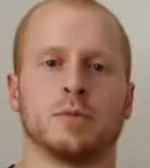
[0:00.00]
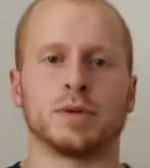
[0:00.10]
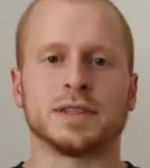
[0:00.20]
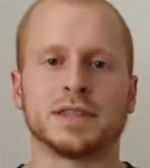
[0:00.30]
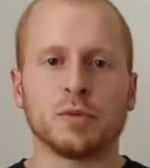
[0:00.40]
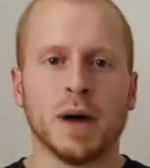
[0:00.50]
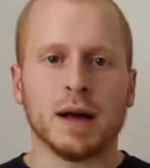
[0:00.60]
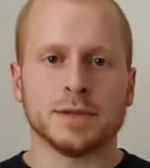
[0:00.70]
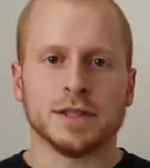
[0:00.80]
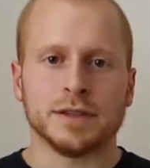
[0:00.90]
But it still
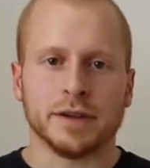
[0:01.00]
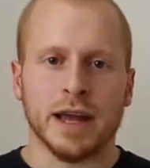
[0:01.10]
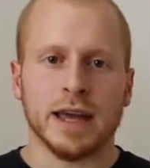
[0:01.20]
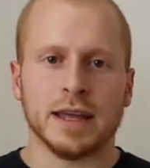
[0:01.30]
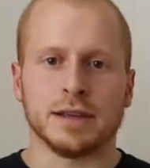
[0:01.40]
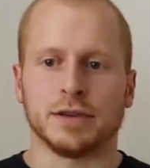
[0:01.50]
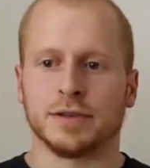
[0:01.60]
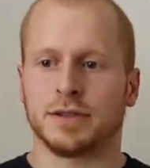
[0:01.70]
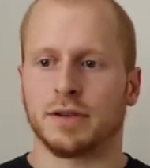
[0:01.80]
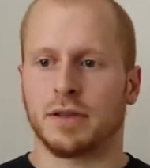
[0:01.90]
pops into your head and you
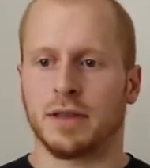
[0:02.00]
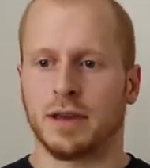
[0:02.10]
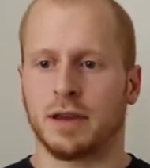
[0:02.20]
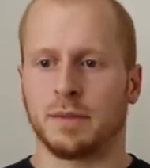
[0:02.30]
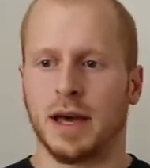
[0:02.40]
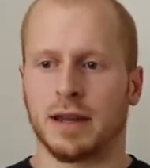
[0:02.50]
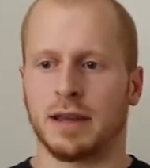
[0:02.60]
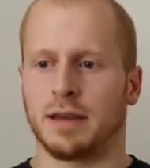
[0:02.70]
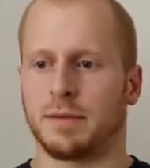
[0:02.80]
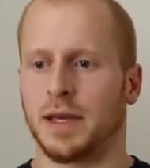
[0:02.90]
start thinking about
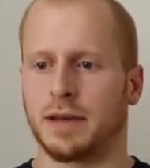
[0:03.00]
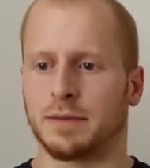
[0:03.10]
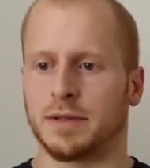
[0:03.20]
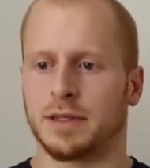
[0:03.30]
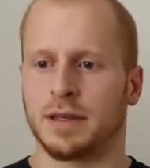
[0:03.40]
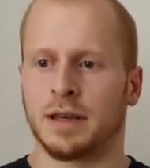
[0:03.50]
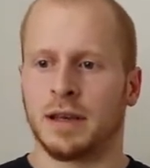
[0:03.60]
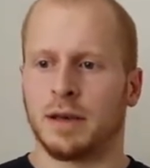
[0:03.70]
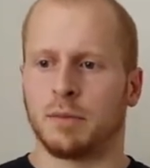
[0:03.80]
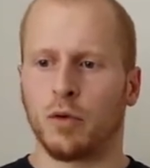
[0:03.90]
it and it becomes
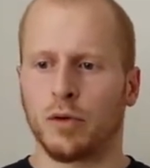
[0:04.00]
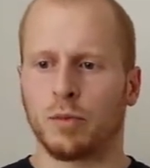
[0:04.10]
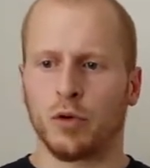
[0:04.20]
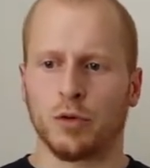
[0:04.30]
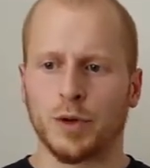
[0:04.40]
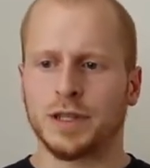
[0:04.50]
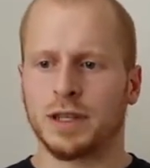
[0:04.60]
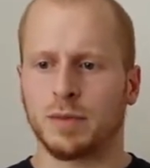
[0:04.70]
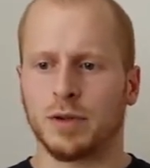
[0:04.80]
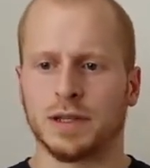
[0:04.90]
more and more
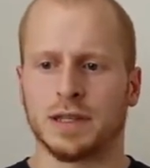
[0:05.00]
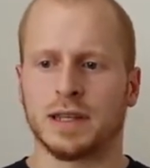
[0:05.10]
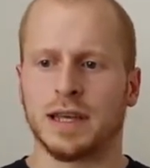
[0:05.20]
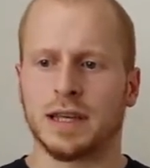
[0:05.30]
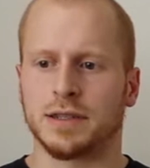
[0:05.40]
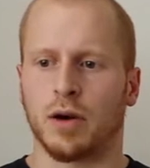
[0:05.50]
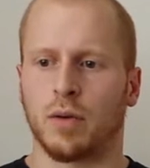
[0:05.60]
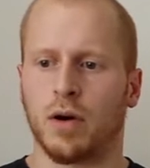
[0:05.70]
reasonable as the days go